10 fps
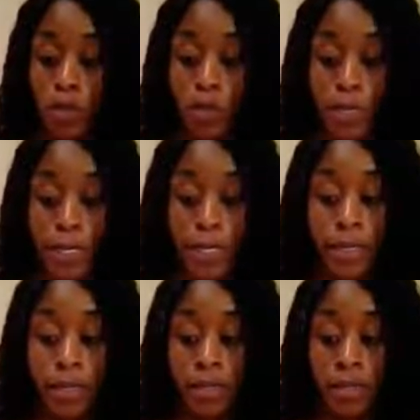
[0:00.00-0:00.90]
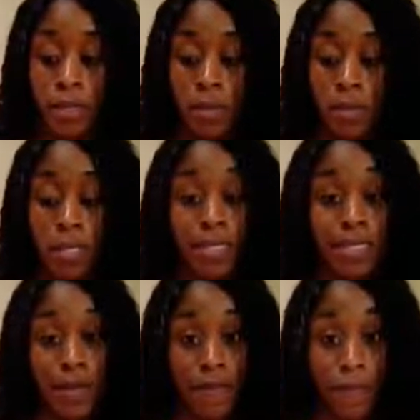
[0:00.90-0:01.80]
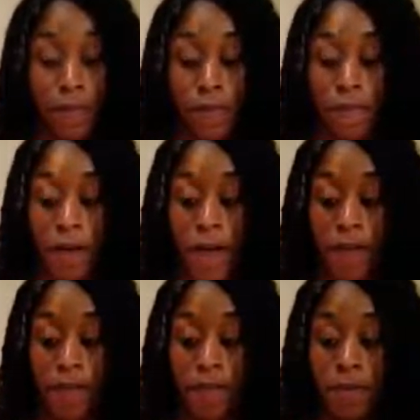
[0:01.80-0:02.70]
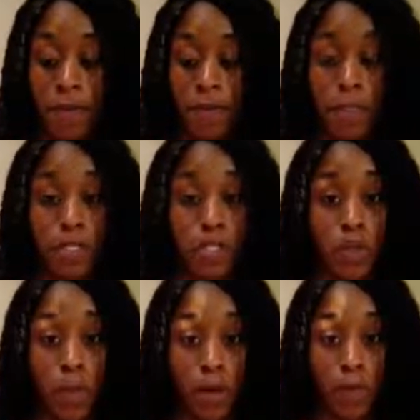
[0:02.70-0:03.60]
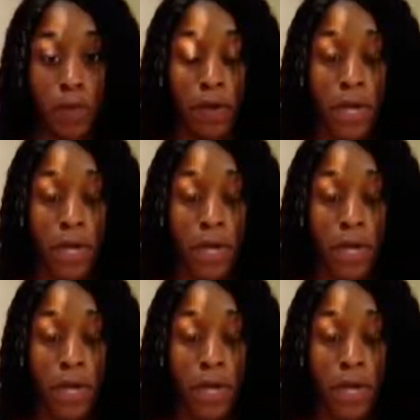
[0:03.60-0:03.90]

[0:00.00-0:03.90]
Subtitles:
3 plus 7.5 plus 12.